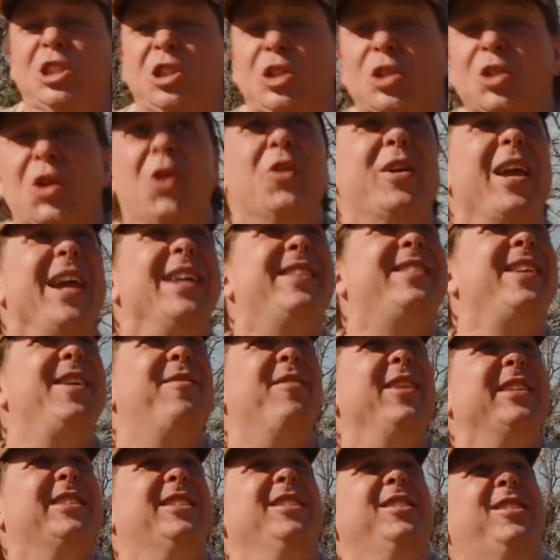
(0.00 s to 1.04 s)
here. Okay,
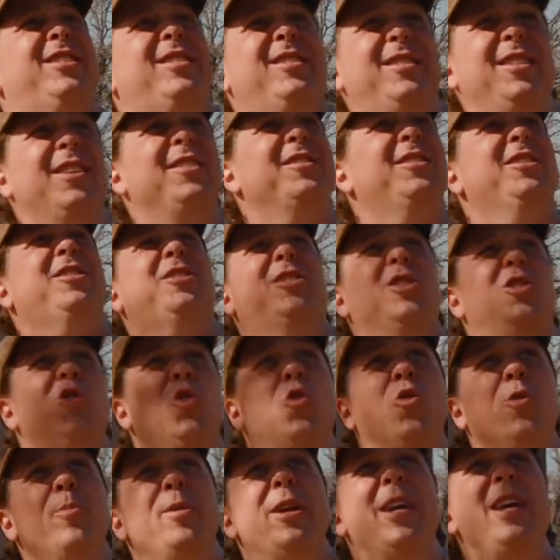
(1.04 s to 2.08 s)
T-Rexes, y'all just
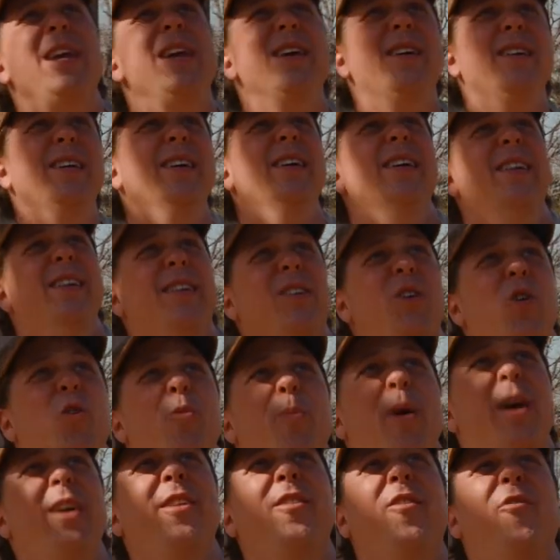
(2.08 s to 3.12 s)
ignore me. Go
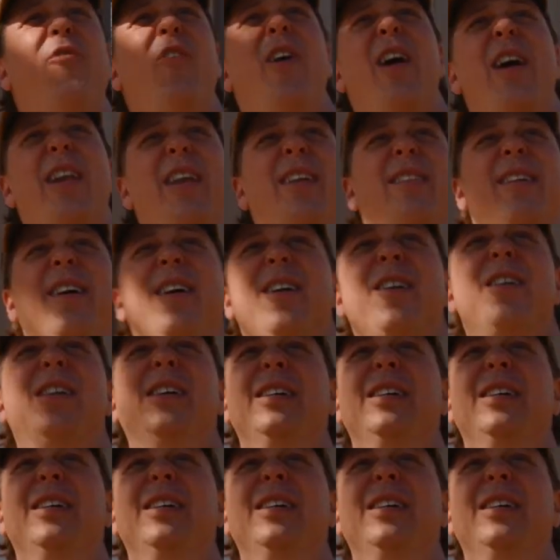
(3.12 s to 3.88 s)
about your fighting there.